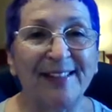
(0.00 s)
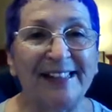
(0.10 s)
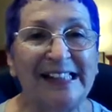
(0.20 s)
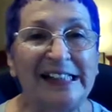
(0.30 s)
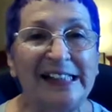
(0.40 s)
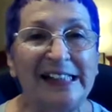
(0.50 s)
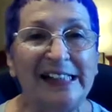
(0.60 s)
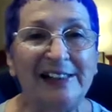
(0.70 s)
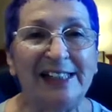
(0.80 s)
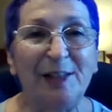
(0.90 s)

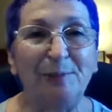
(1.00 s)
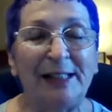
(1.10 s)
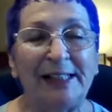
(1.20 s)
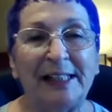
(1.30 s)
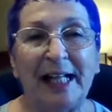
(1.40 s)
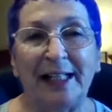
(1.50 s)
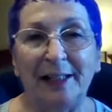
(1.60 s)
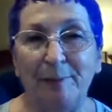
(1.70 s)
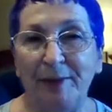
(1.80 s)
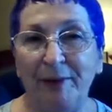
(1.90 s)
housekeeping's not going
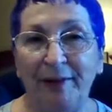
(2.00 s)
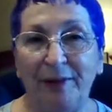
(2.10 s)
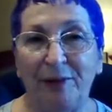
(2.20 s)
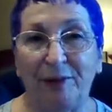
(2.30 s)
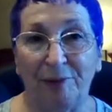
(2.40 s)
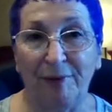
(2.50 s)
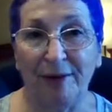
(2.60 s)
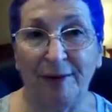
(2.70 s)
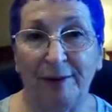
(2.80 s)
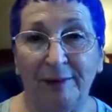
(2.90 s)
to be really
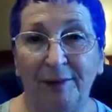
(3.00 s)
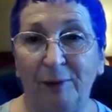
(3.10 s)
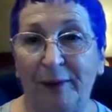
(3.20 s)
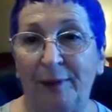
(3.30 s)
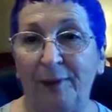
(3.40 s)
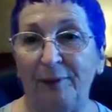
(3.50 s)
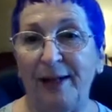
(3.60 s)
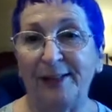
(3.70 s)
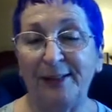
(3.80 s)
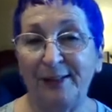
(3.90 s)
thrilled with the
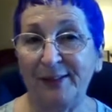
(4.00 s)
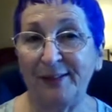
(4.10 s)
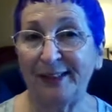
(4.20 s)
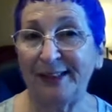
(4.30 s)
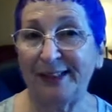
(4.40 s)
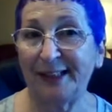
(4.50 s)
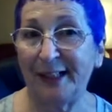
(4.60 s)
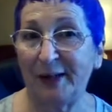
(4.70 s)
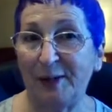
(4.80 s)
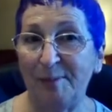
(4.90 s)
residue in the
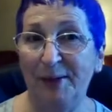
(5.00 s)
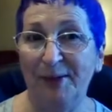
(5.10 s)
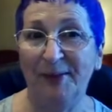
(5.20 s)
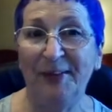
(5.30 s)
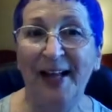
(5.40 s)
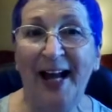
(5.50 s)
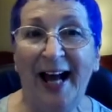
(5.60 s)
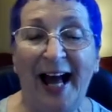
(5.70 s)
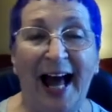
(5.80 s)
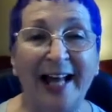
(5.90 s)
tub.
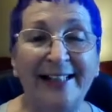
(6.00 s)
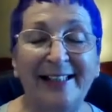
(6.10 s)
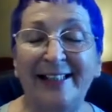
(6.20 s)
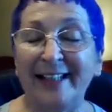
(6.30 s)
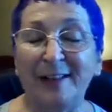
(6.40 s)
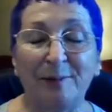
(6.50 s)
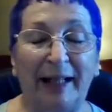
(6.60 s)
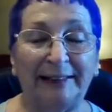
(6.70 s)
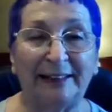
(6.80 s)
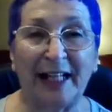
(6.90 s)
I did the
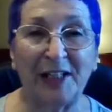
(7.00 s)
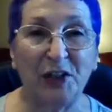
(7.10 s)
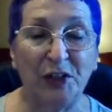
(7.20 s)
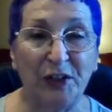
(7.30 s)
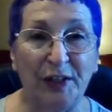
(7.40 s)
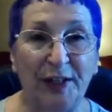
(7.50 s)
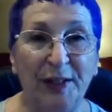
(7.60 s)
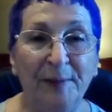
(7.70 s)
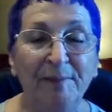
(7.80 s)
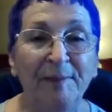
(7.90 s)
best I
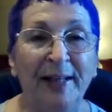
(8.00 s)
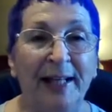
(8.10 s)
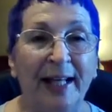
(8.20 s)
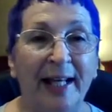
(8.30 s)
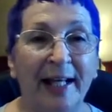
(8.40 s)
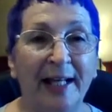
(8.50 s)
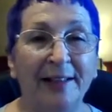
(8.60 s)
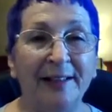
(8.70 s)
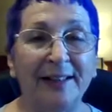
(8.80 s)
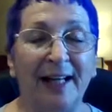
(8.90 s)
could,
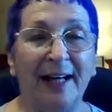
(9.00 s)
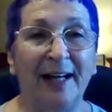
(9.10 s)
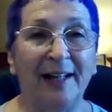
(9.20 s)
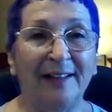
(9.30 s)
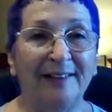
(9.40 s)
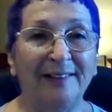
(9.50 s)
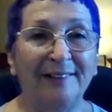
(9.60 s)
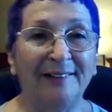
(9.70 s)
and I